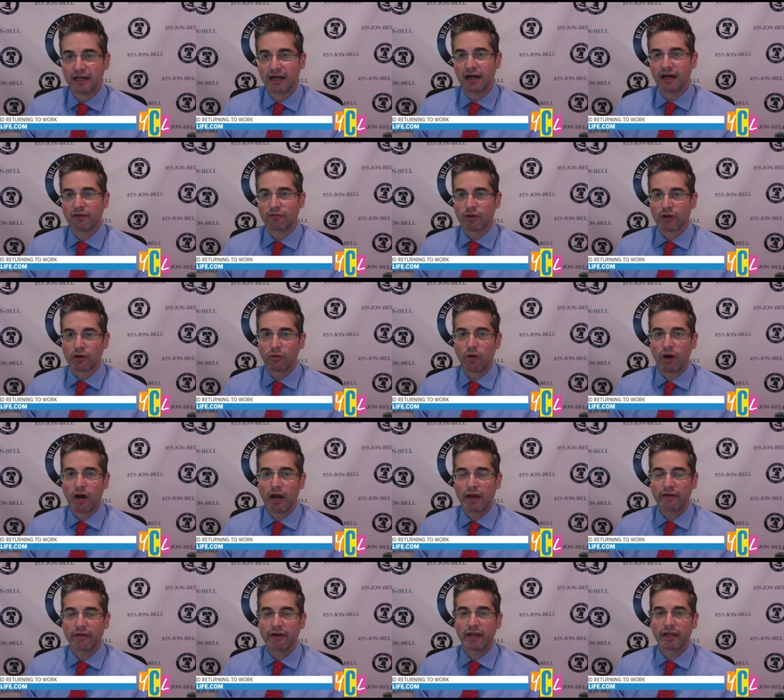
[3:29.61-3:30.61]
uh,
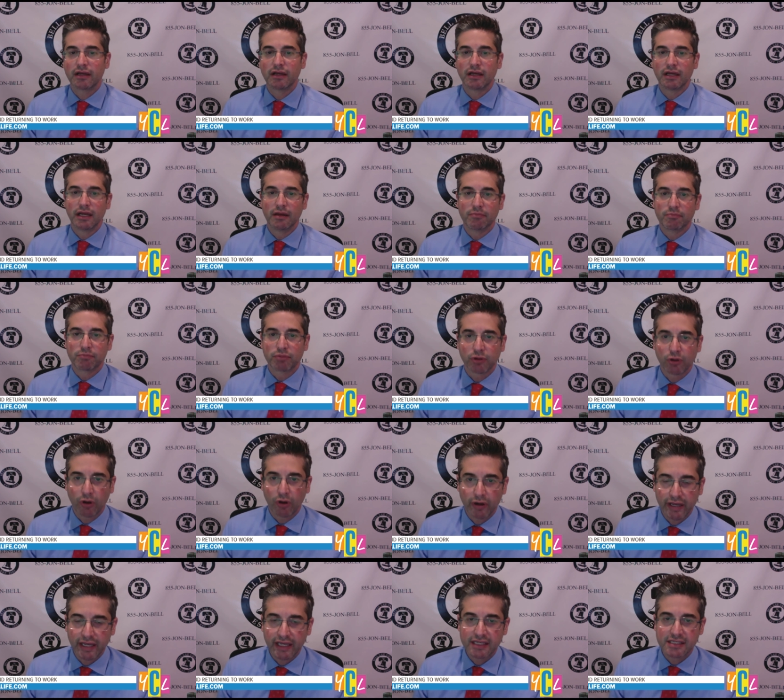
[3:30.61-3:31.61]
requiring
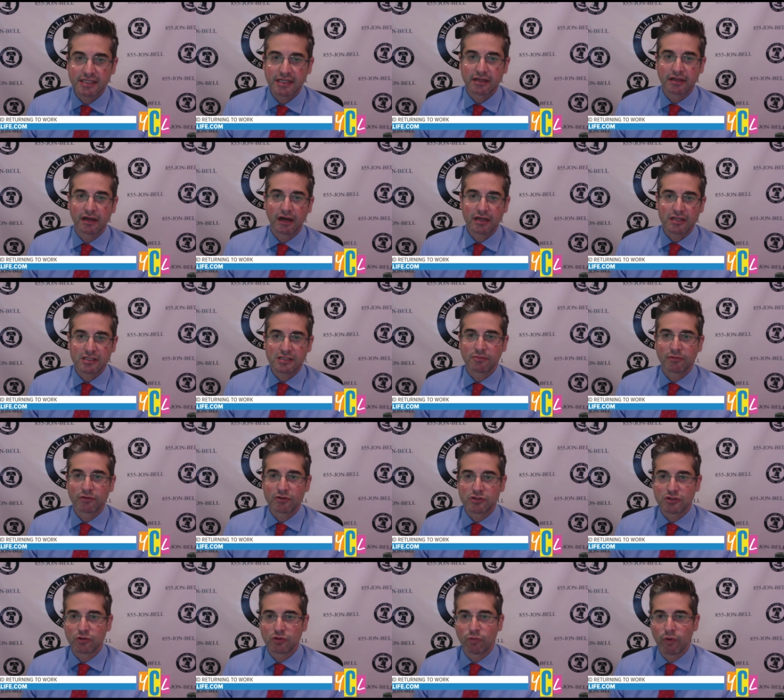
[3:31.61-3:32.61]
employees and
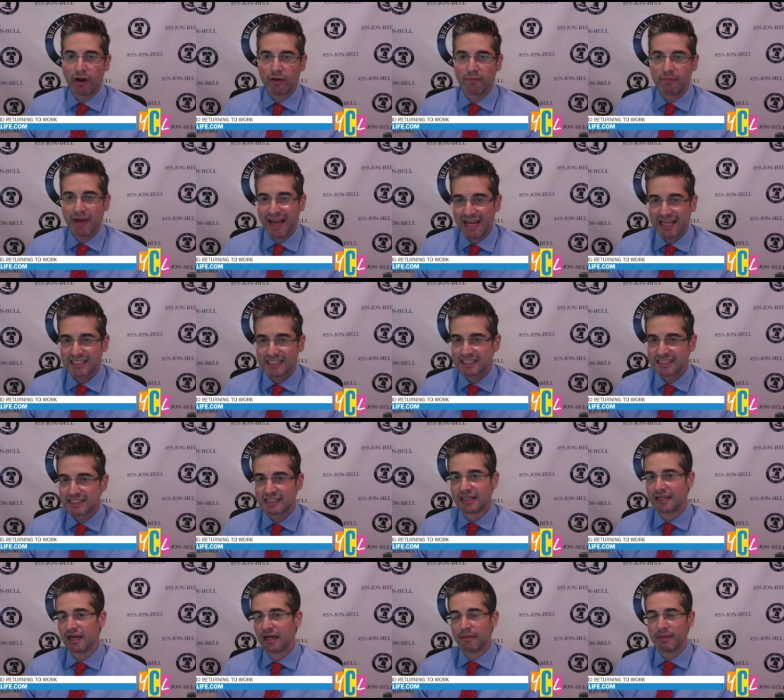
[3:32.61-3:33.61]
customers to wear
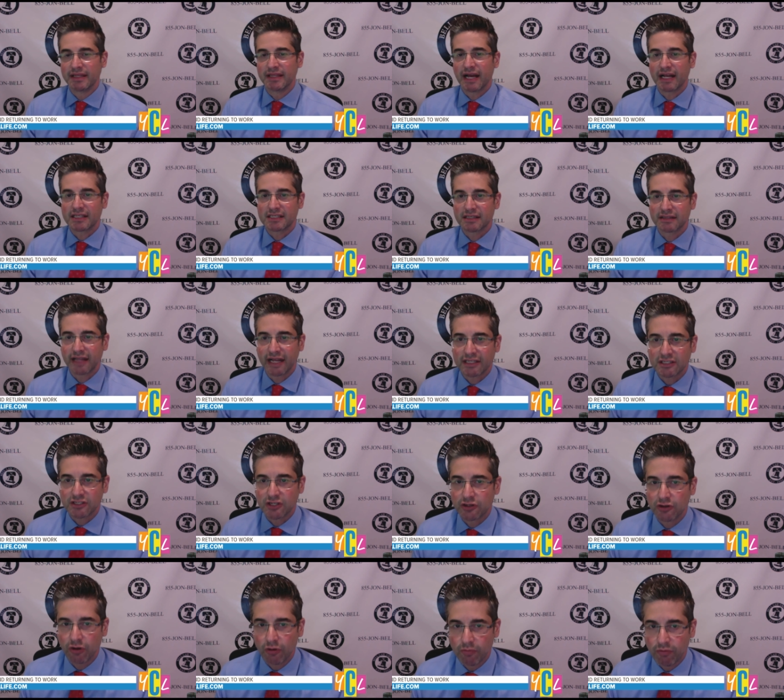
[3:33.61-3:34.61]
masks. I mean, that's, that's
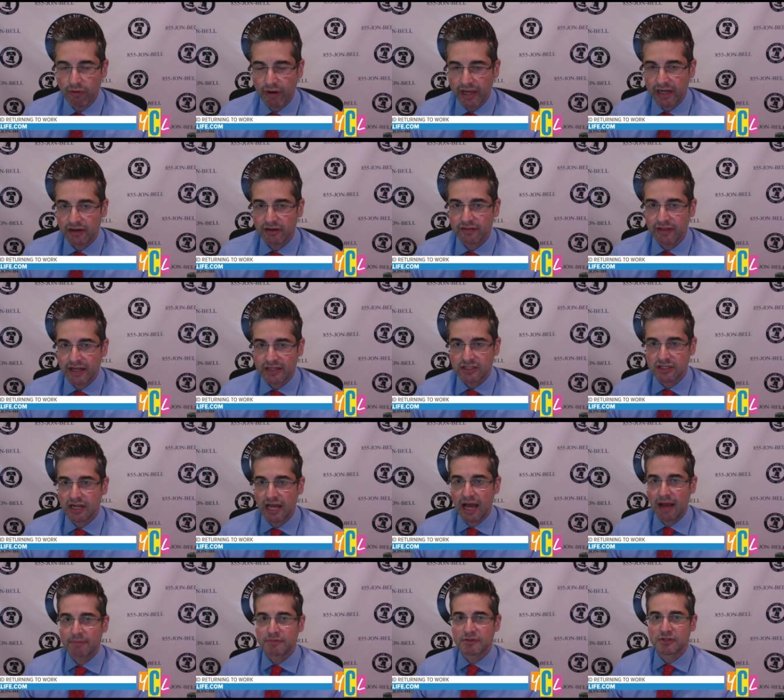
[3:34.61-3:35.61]
a no brainer. That should
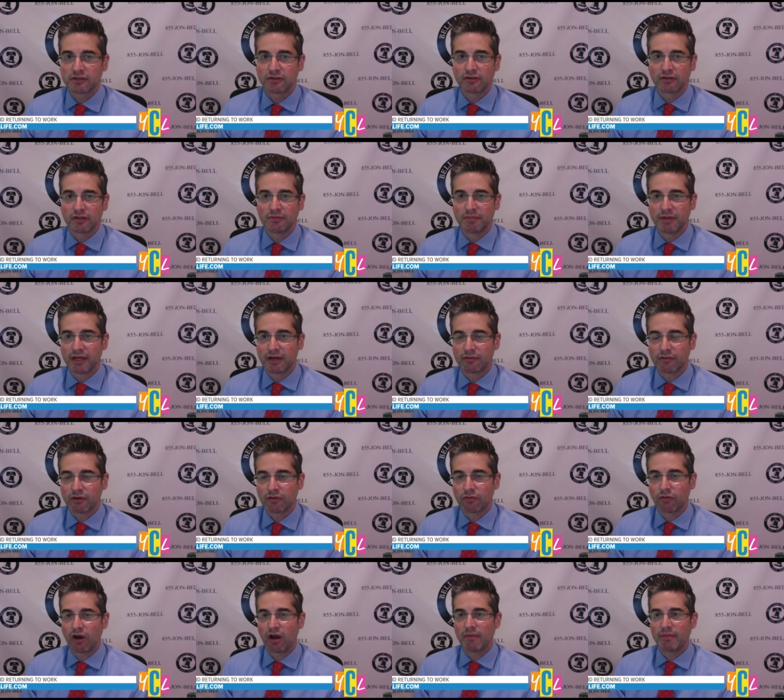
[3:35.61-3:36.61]
absolutely be a
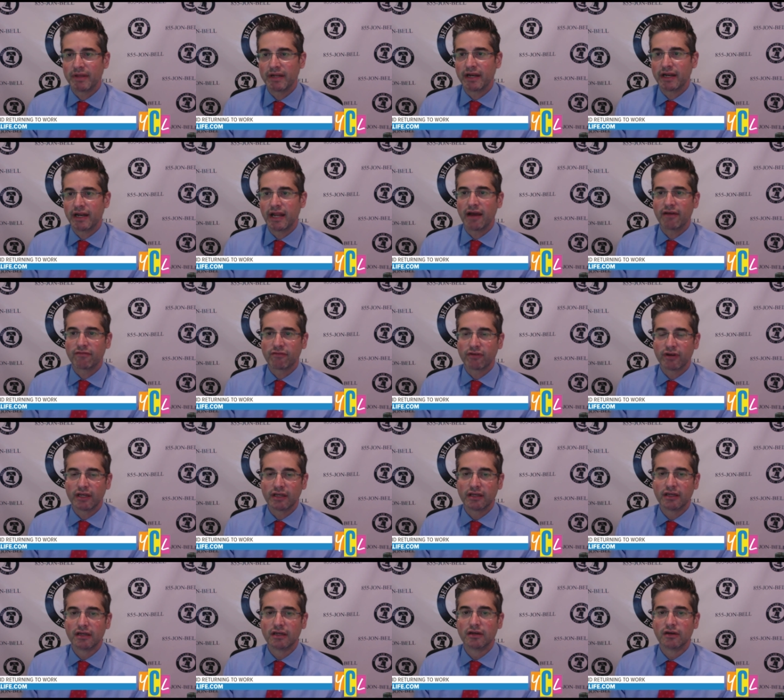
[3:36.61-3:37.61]
requirement in
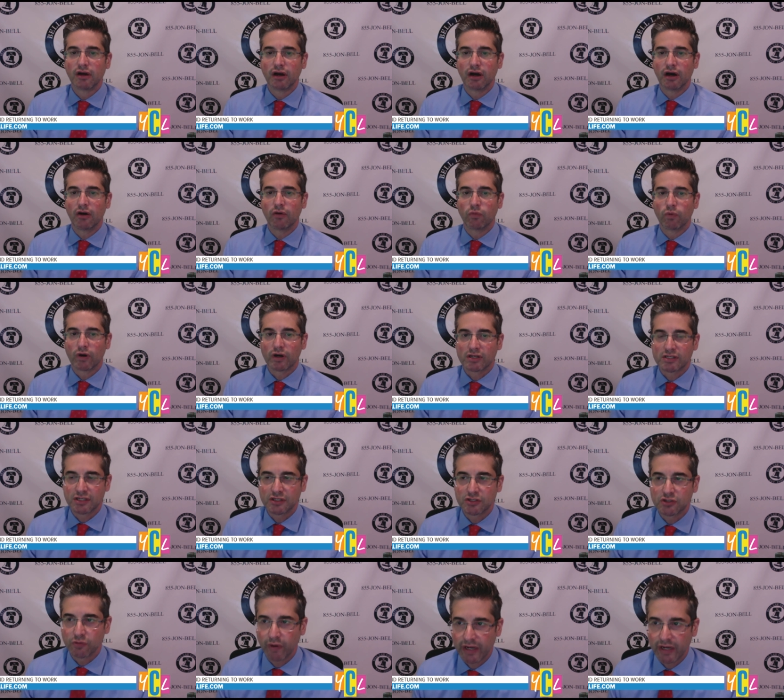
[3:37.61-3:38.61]
every uh, work
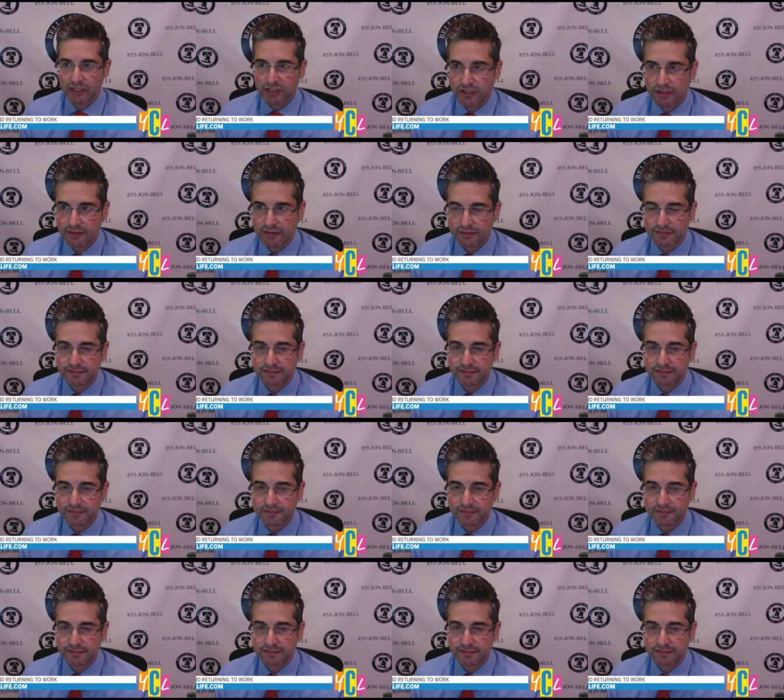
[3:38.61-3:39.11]
situation.